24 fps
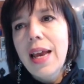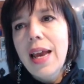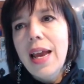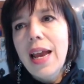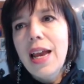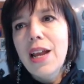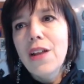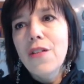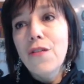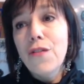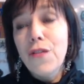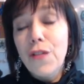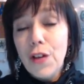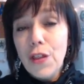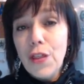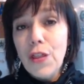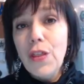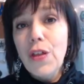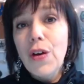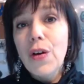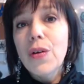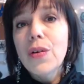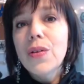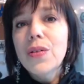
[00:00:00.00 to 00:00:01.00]
And for
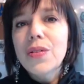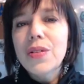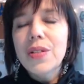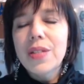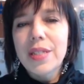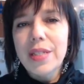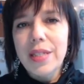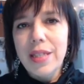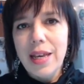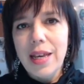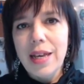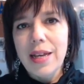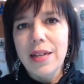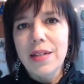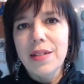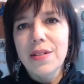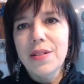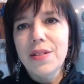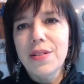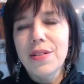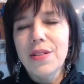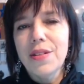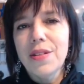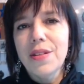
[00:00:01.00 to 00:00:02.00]
those
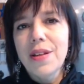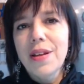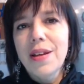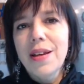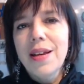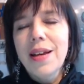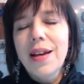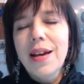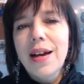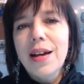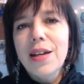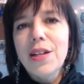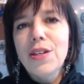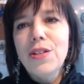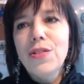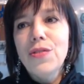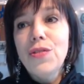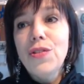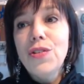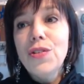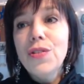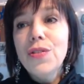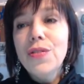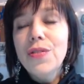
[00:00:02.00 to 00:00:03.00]
things, you
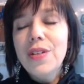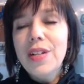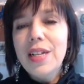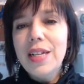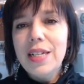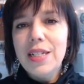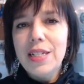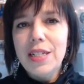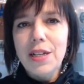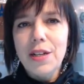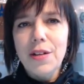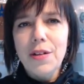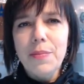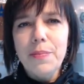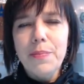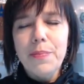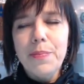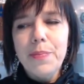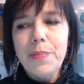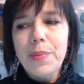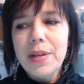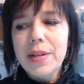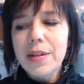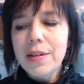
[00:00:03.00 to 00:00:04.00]
do need to
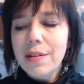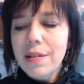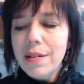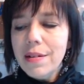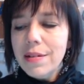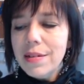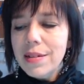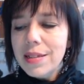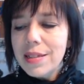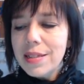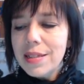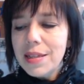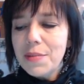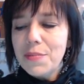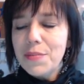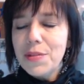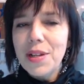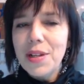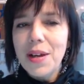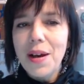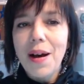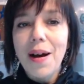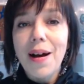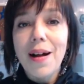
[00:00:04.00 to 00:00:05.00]
build some
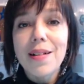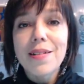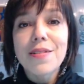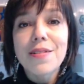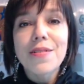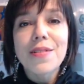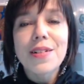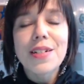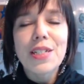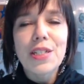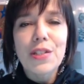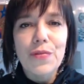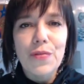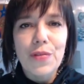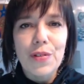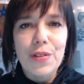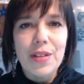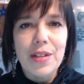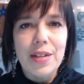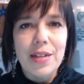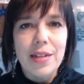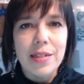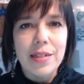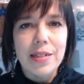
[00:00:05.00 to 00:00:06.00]
tolerance for the
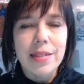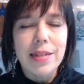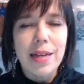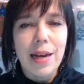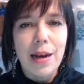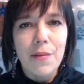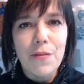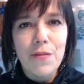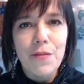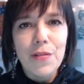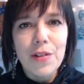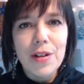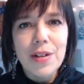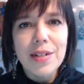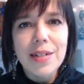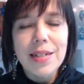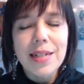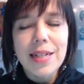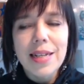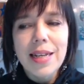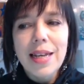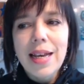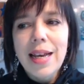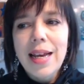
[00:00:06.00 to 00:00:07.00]
discomfort
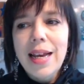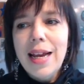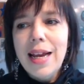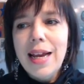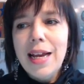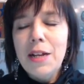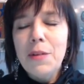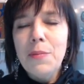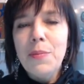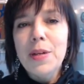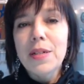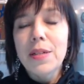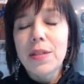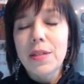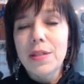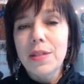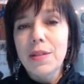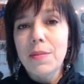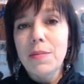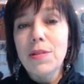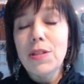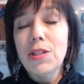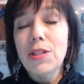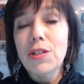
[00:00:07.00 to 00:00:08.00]
and build
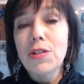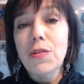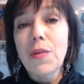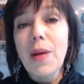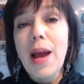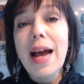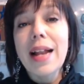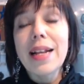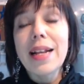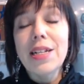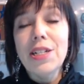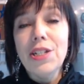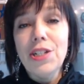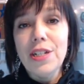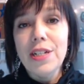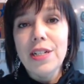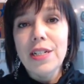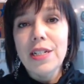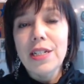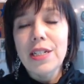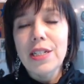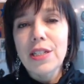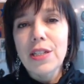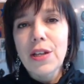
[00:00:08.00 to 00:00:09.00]
some
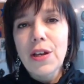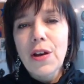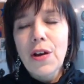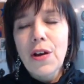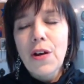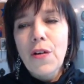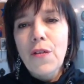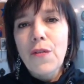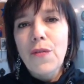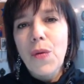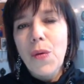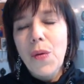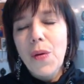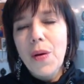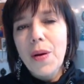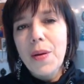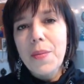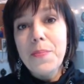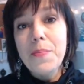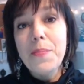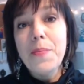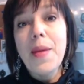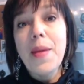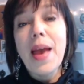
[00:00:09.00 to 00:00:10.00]
strategies for
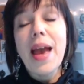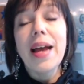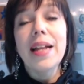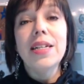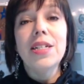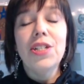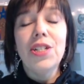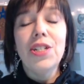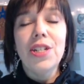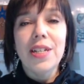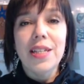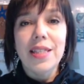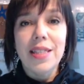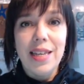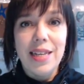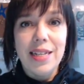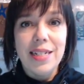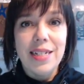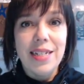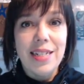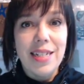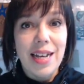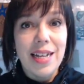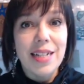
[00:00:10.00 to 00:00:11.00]
managing the
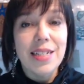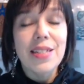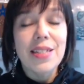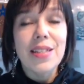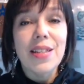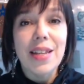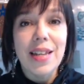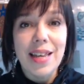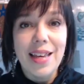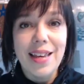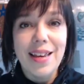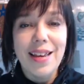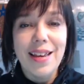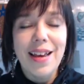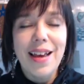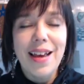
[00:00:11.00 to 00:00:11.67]
intensity.